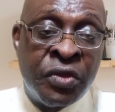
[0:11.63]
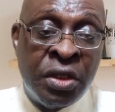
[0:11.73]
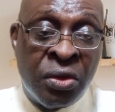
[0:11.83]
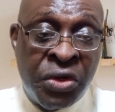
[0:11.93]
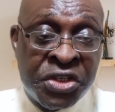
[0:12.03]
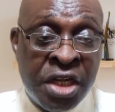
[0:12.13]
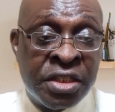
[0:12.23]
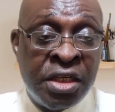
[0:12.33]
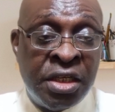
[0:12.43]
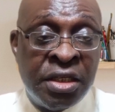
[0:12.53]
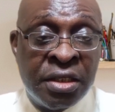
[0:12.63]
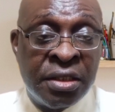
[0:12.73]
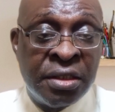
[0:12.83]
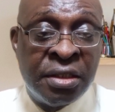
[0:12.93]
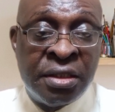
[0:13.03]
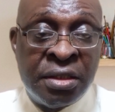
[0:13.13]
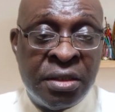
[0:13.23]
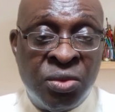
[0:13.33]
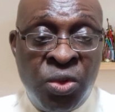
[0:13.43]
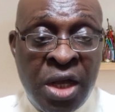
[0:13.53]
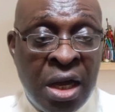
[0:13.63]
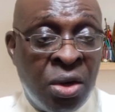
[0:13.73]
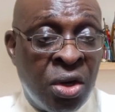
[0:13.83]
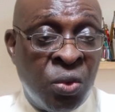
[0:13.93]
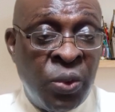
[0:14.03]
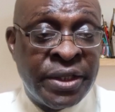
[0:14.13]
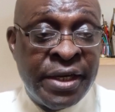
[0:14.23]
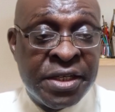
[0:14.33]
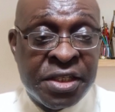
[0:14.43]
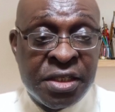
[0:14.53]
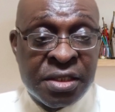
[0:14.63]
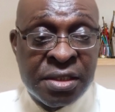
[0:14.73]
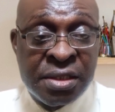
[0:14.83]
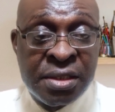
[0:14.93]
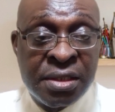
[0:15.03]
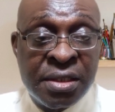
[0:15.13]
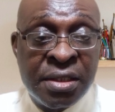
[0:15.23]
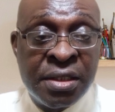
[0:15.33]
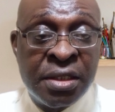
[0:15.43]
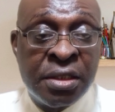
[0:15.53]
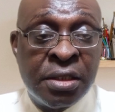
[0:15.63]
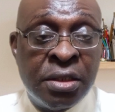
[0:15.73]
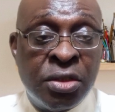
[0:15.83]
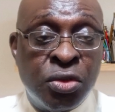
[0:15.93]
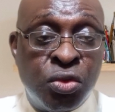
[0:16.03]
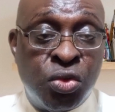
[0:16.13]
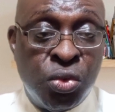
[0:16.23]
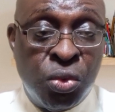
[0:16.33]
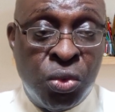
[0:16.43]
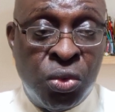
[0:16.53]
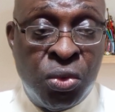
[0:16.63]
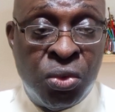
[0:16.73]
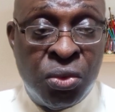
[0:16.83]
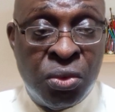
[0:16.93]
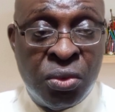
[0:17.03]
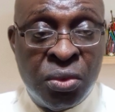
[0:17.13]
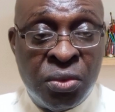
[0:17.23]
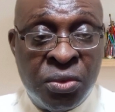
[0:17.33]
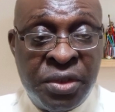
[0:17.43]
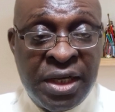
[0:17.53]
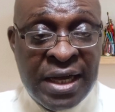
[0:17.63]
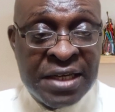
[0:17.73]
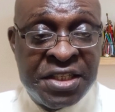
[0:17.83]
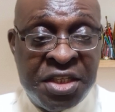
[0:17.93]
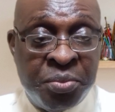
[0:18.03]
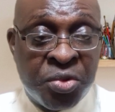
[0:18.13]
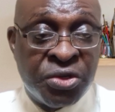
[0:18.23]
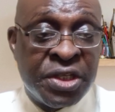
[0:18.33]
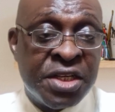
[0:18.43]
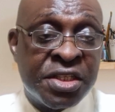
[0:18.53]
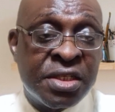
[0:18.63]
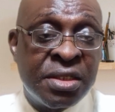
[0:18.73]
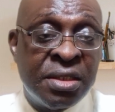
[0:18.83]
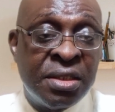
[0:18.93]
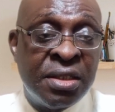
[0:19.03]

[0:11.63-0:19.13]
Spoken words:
Recently, we are all witnesses to the hardship protest